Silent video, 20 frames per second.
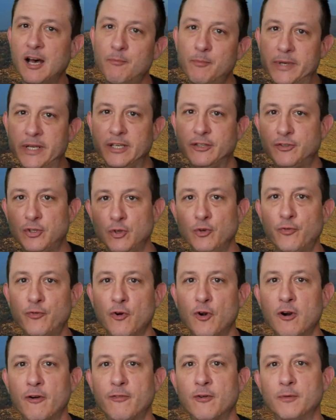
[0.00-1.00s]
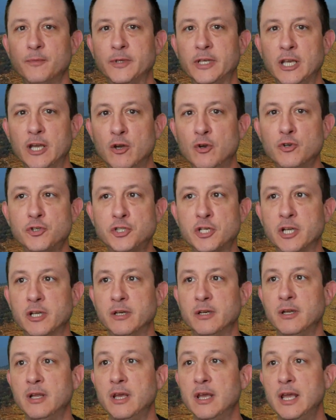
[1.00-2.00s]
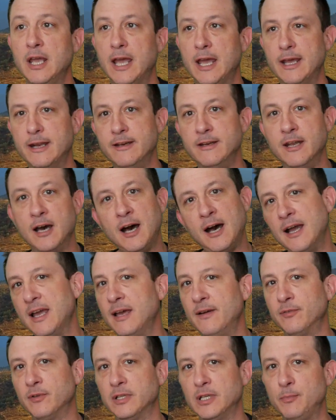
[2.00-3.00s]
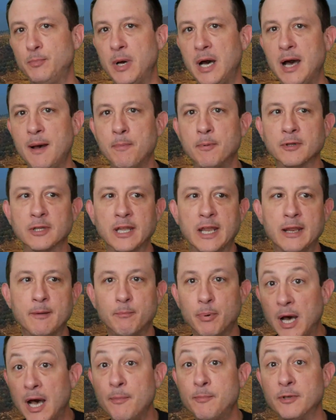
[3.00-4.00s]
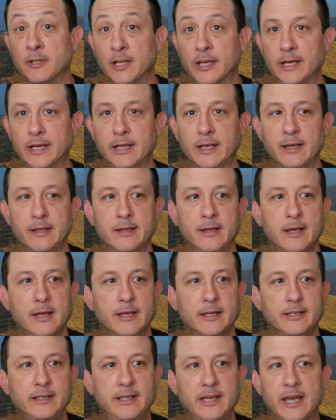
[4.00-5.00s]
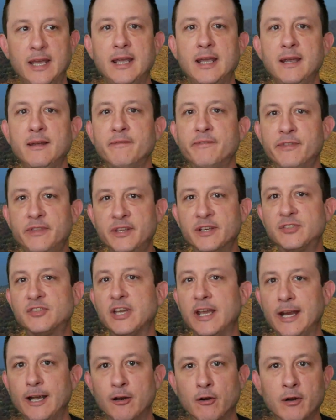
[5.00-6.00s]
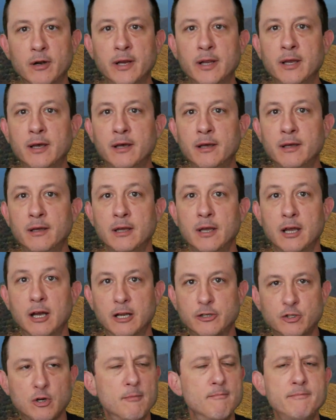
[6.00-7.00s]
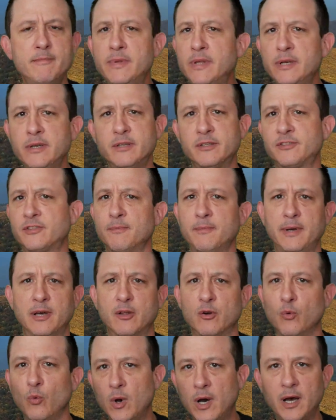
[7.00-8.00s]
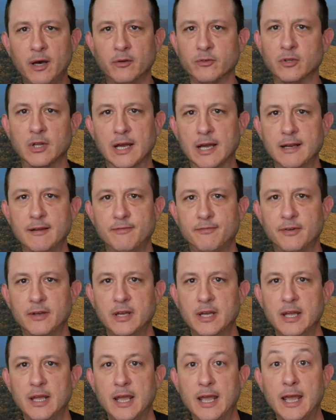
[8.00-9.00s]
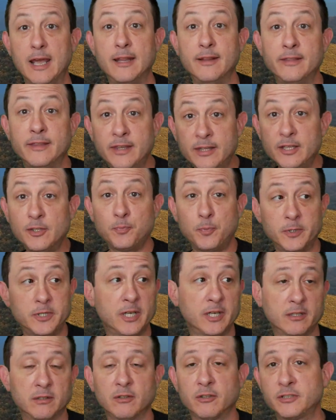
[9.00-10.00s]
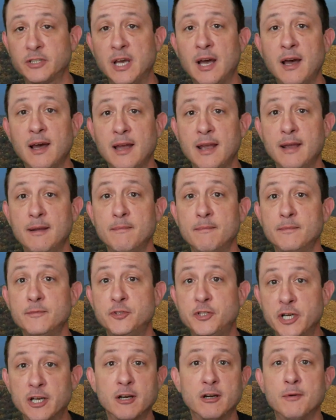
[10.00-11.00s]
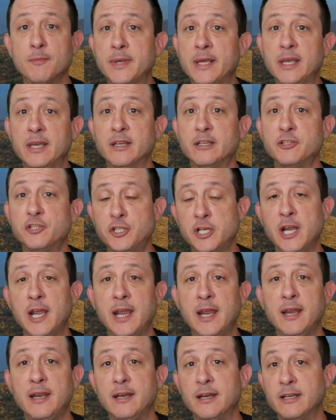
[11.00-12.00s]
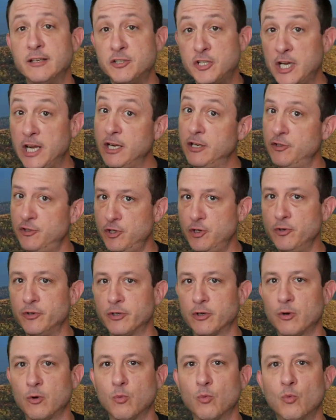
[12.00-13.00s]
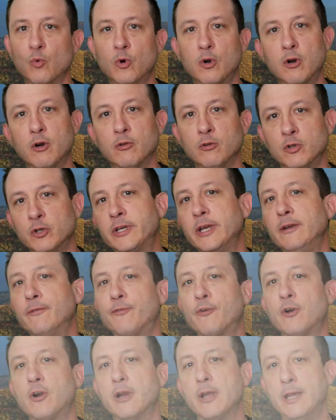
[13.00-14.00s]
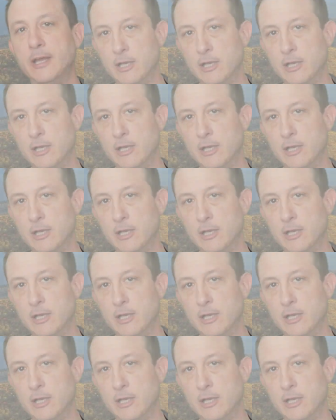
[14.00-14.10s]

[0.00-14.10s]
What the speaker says: not being too far from the ocean and not heavily populated gave this area a tremendous amount of wildlife. And this particular time, Jeromy and Shane Jr. were looking for